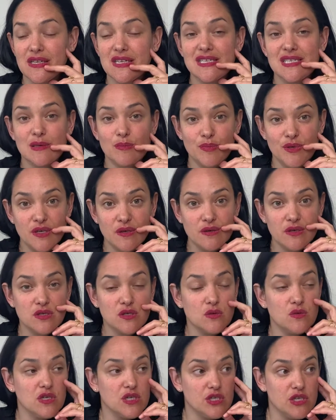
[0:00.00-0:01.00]
superior
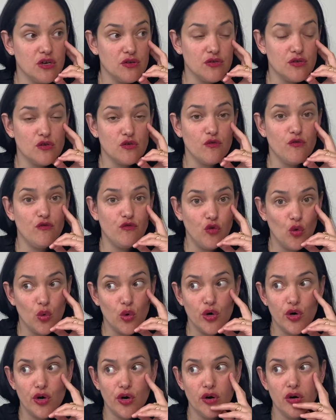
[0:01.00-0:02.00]
to each other
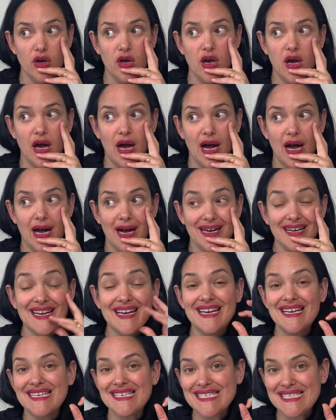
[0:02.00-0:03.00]
for
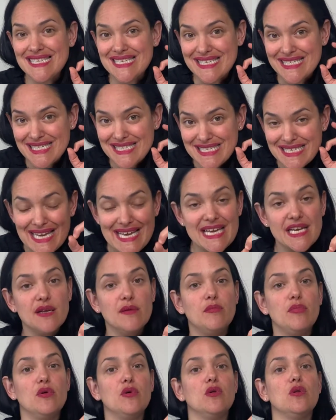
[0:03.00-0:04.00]

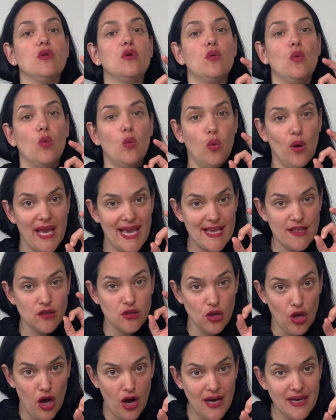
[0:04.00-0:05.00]
sustainable weight
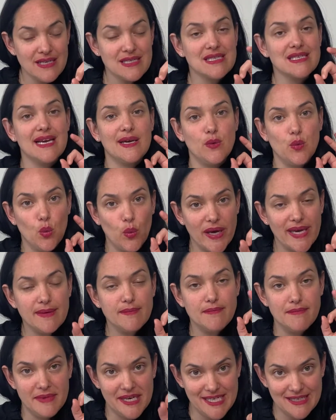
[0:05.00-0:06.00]
loss and weight
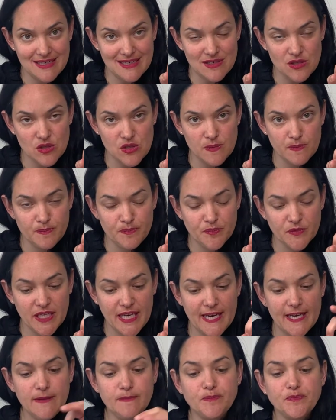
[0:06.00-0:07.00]
maintenance.
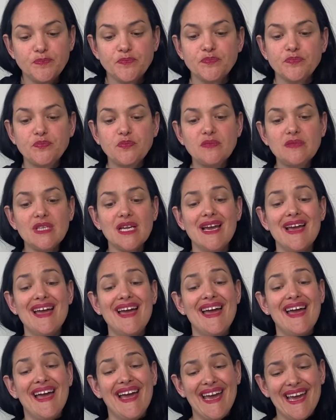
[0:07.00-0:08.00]
Okay?
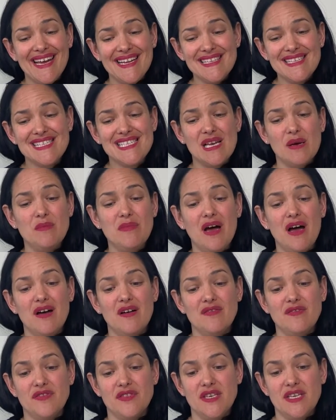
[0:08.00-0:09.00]
And some
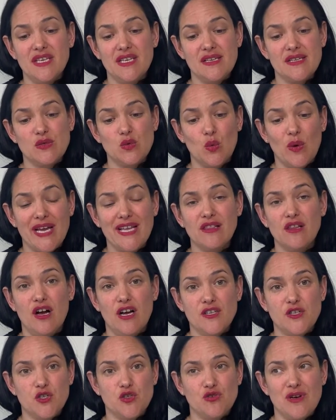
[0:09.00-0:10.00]
of these weight
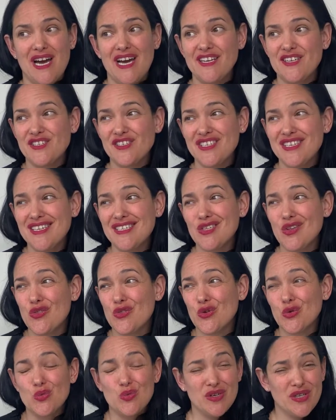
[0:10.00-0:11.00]
loss strategies, they're
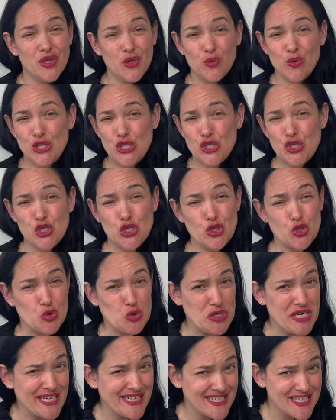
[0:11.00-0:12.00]
really
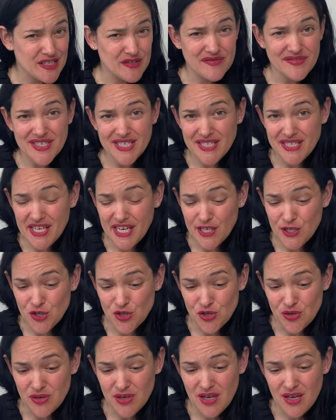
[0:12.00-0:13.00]
restrictive in
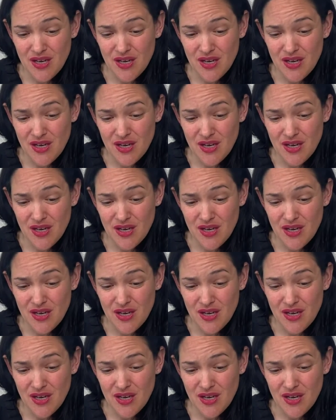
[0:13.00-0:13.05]
nature.